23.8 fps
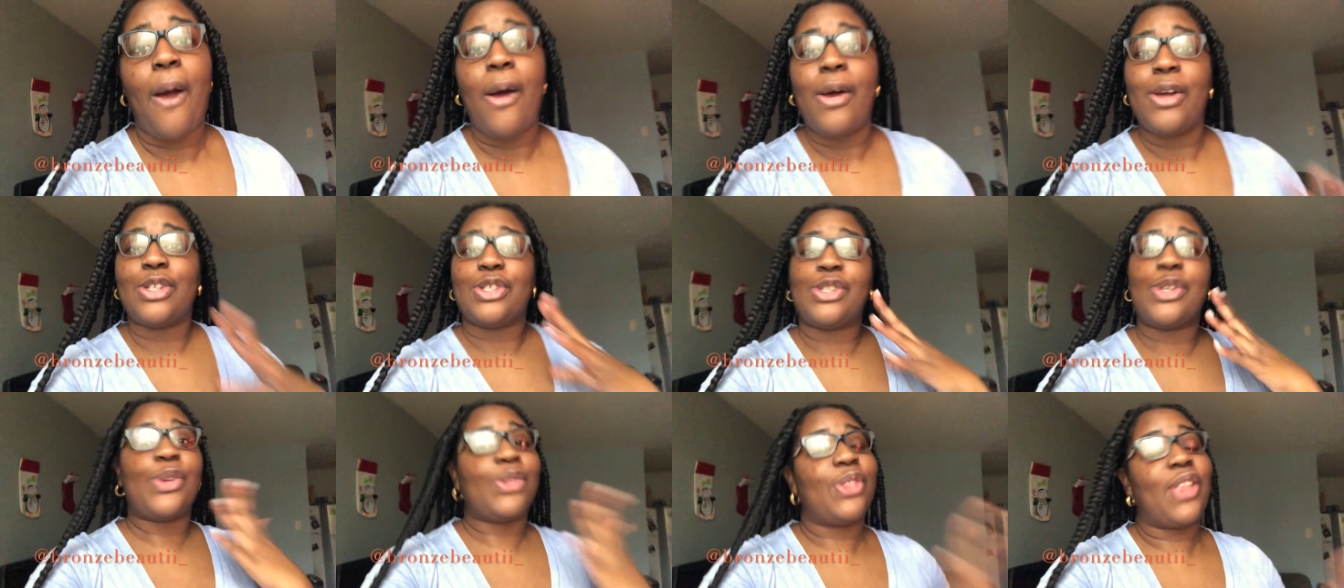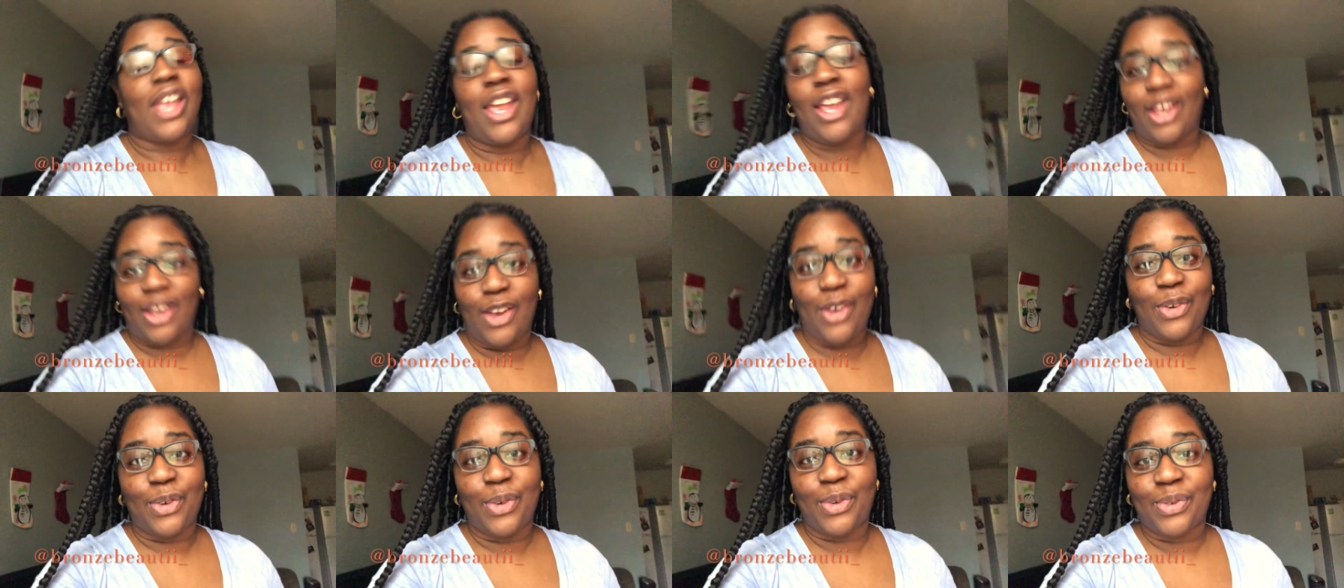So thank
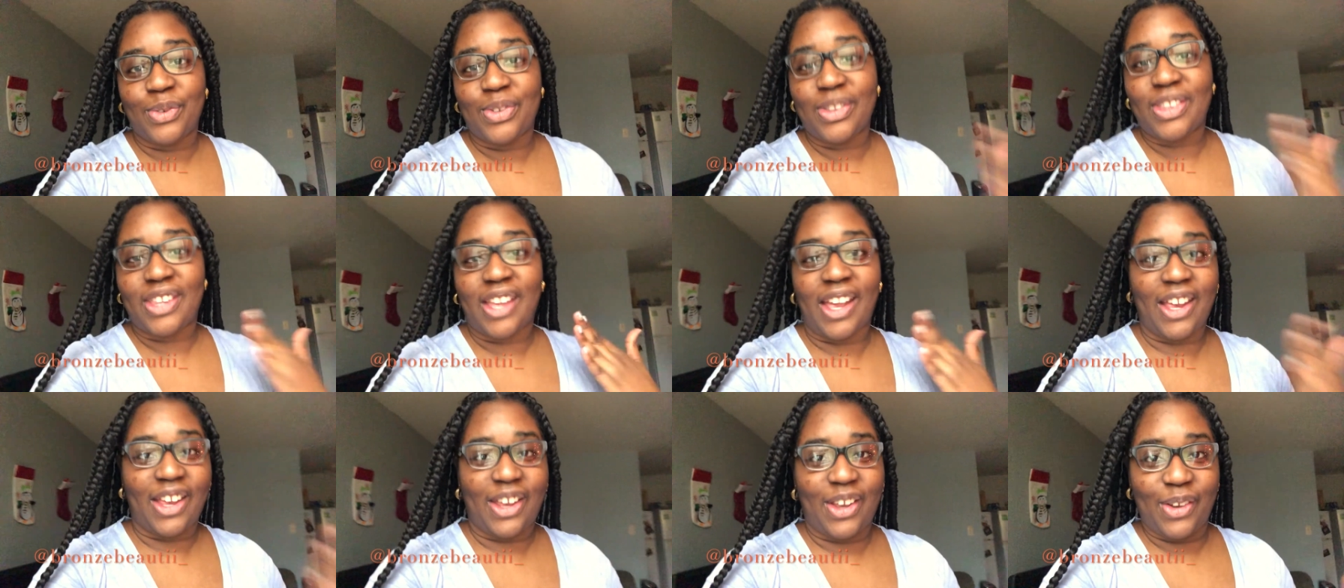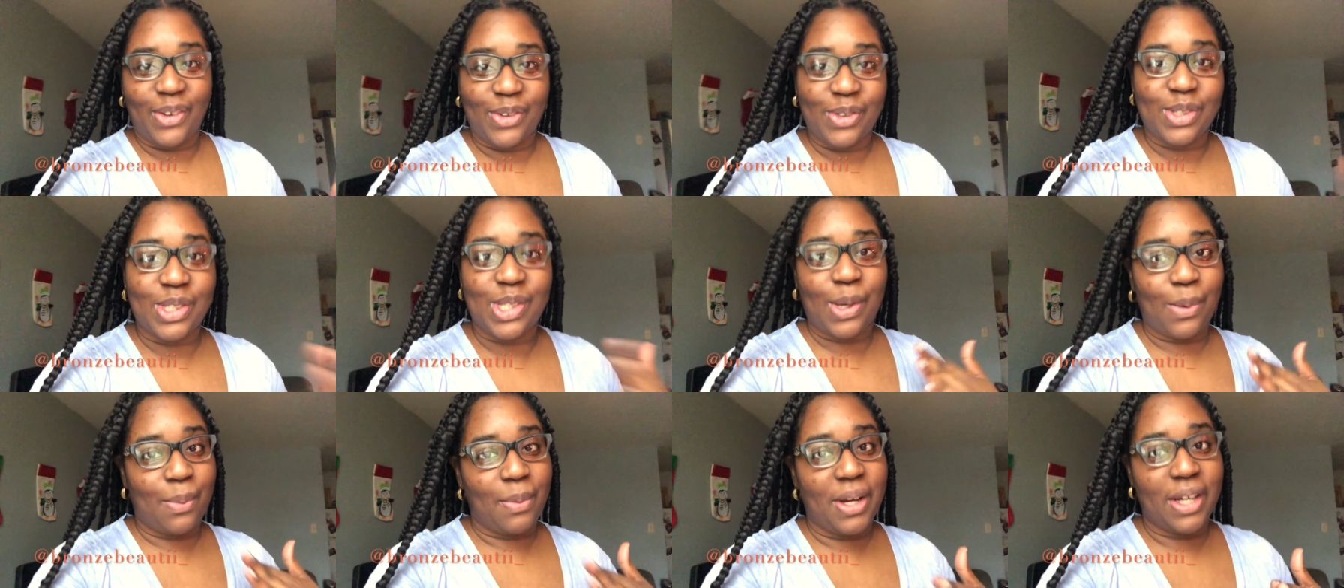you. Thank you
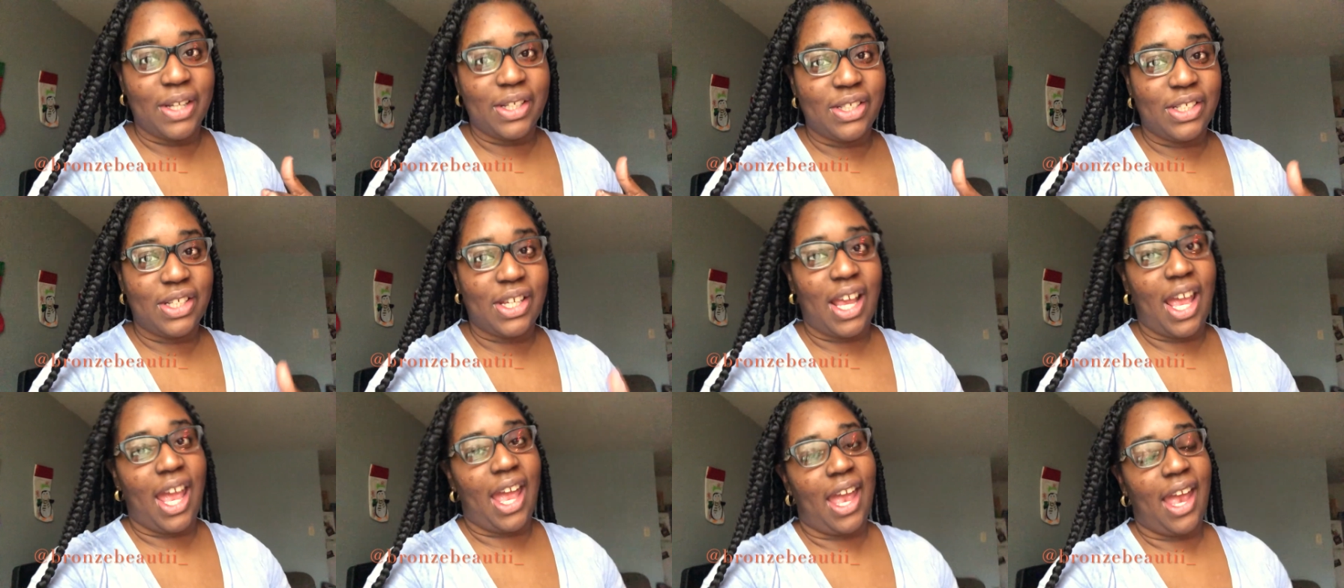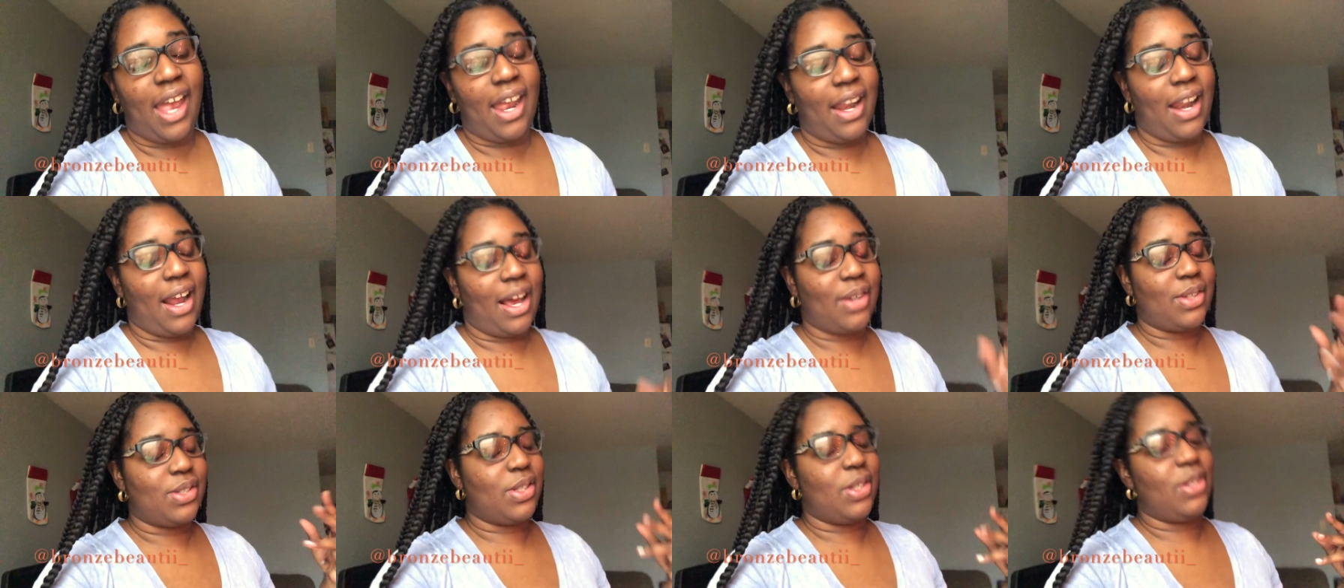so much. And
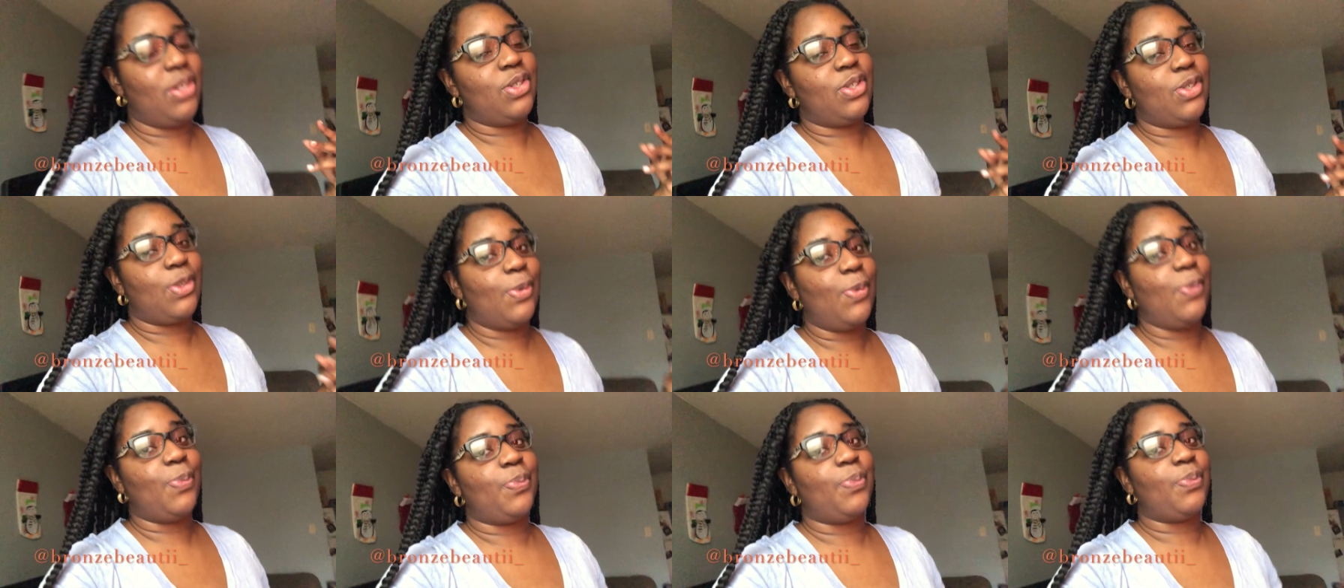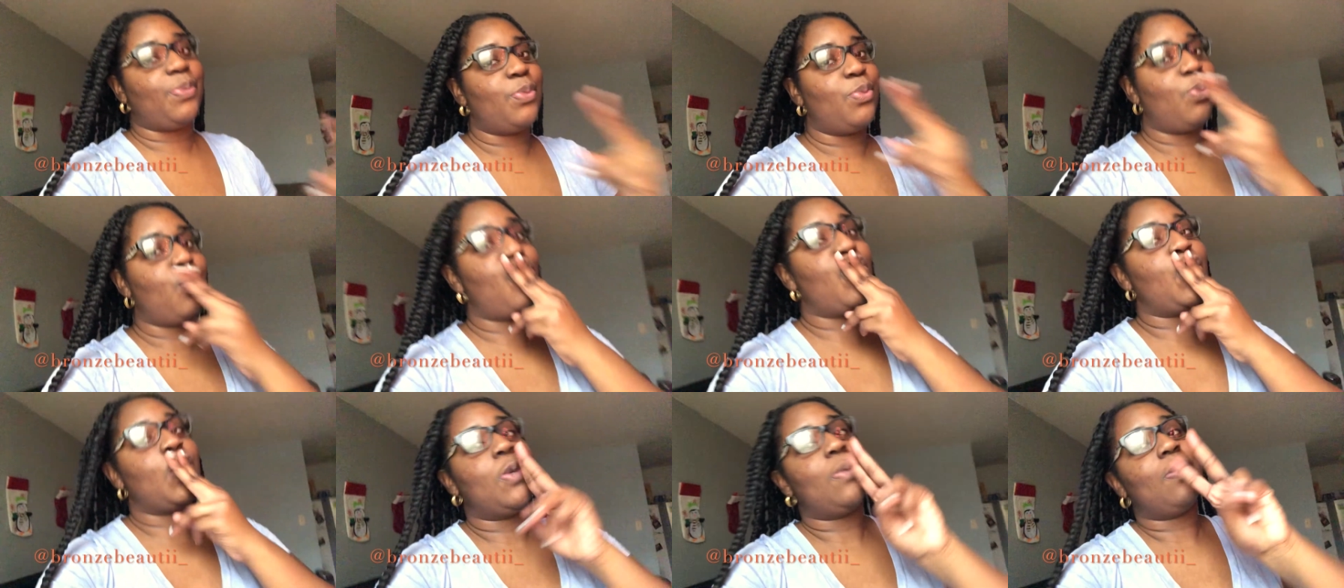I'll see you soon.
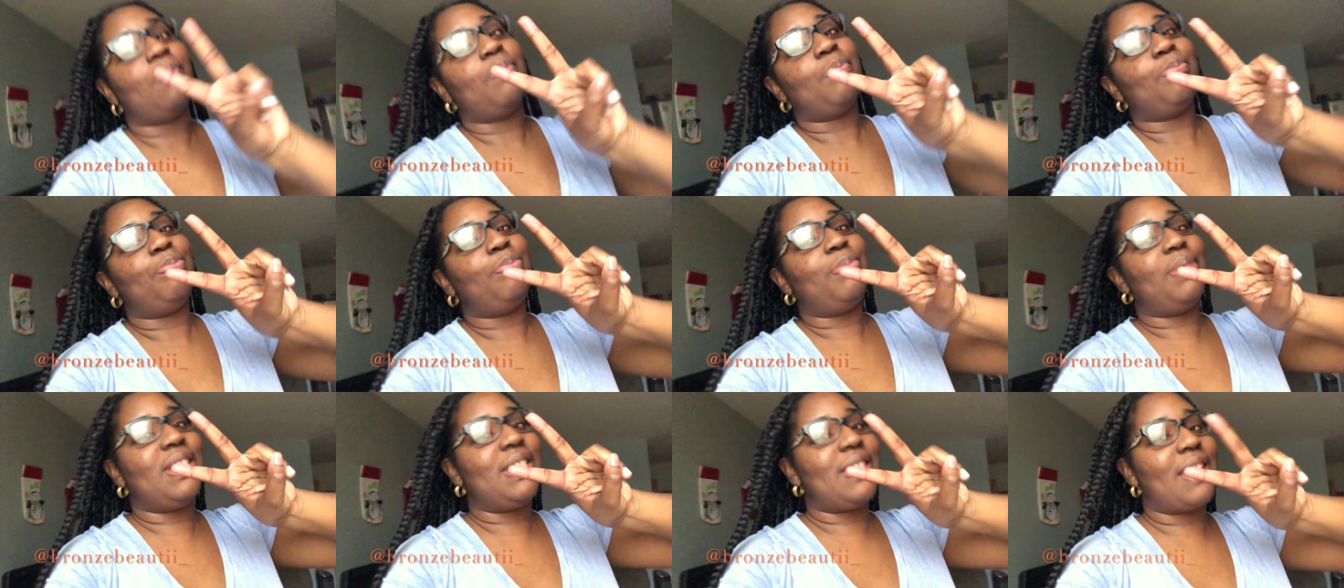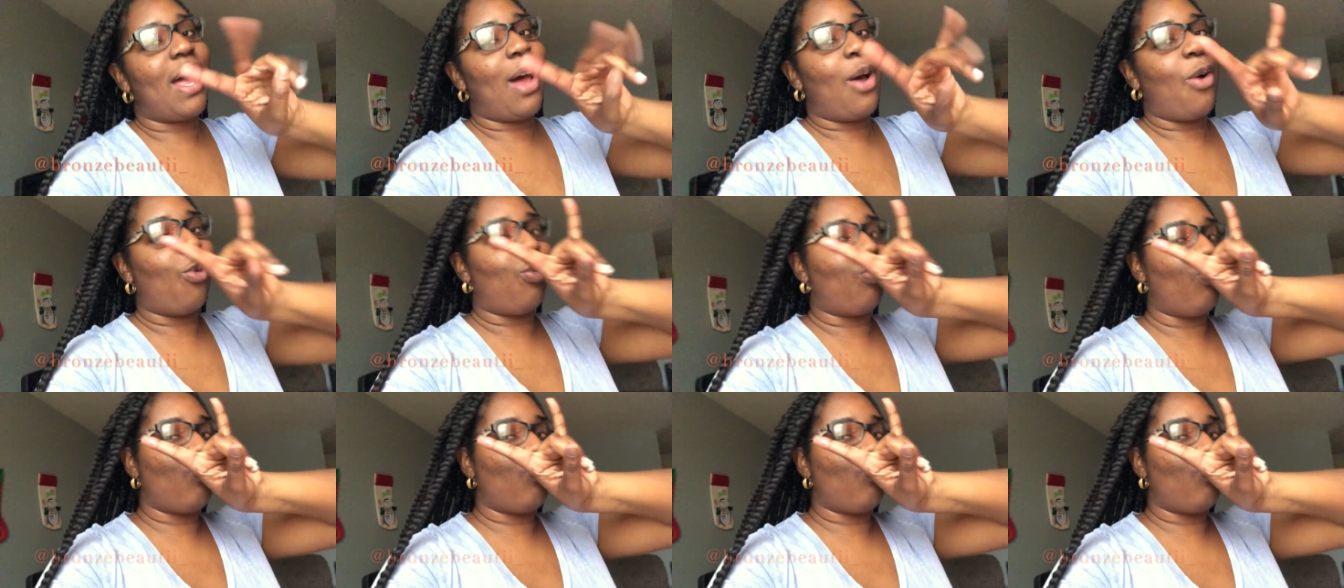Peace out.